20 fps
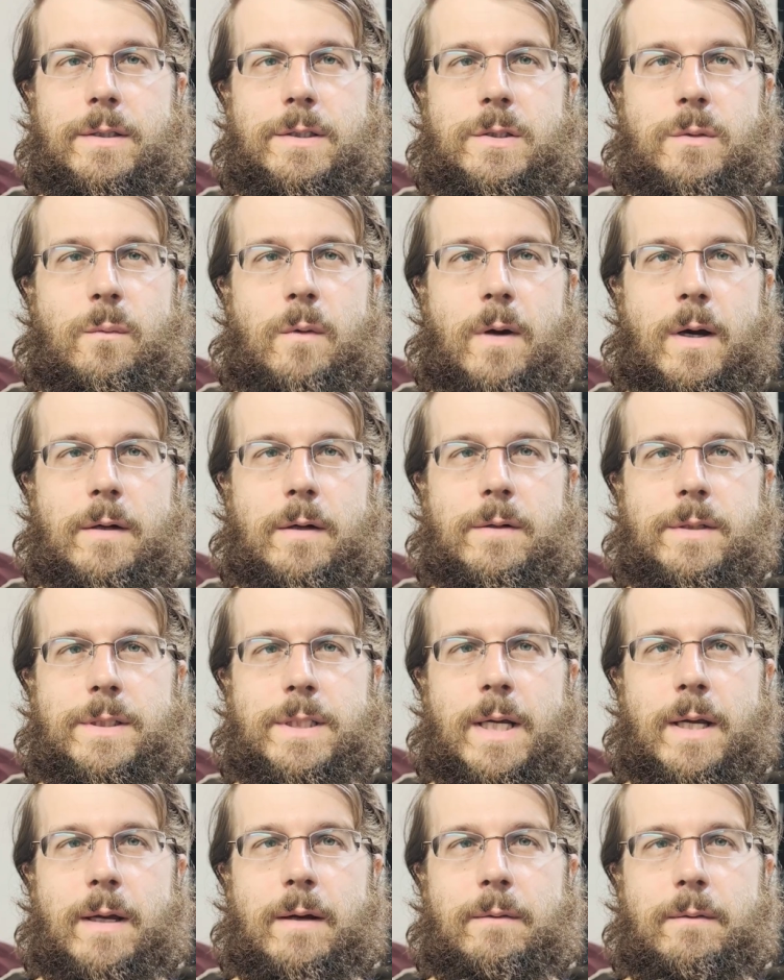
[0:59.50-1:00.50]
to water
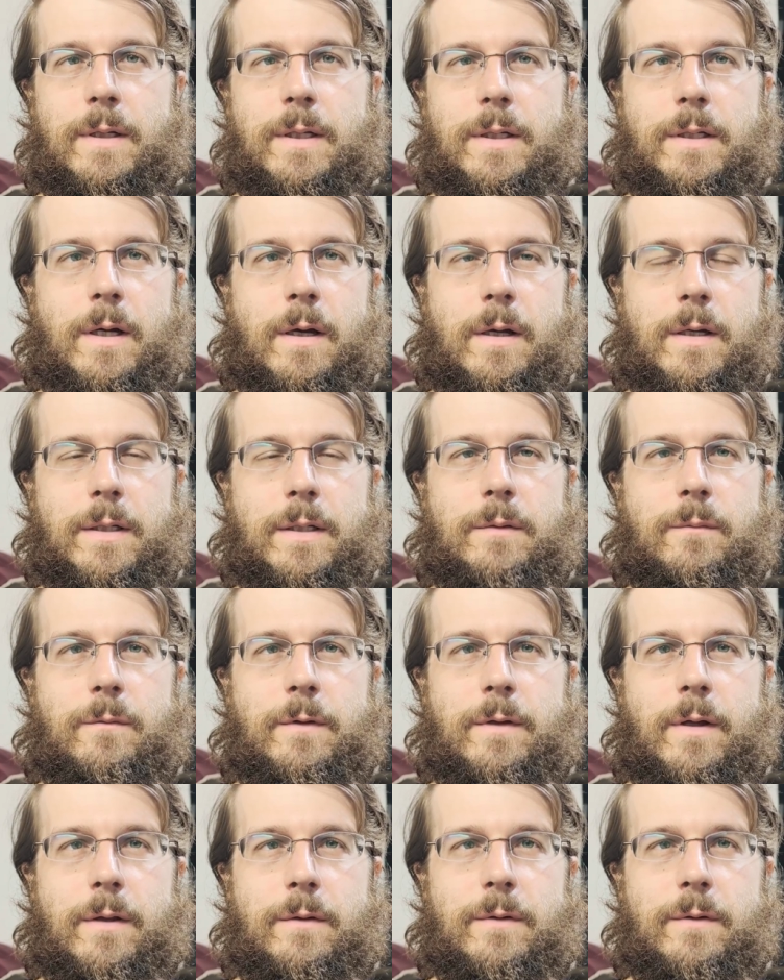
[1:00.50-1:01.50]
down and cut it
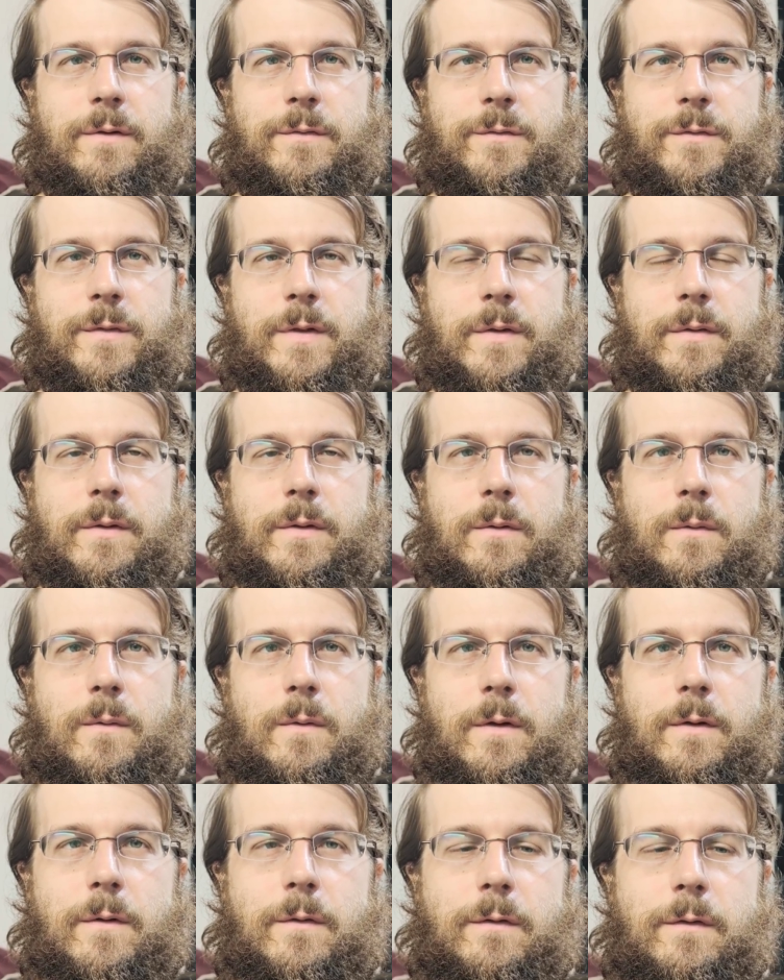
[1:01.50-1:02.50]
with other inferior
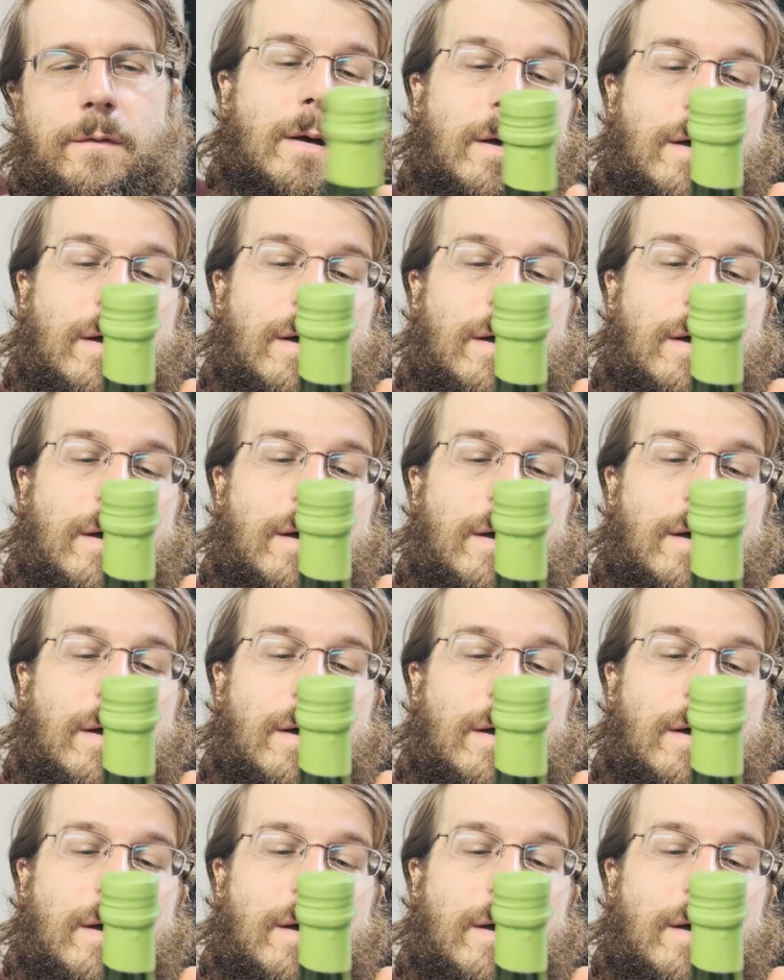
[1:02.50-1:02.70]
oils.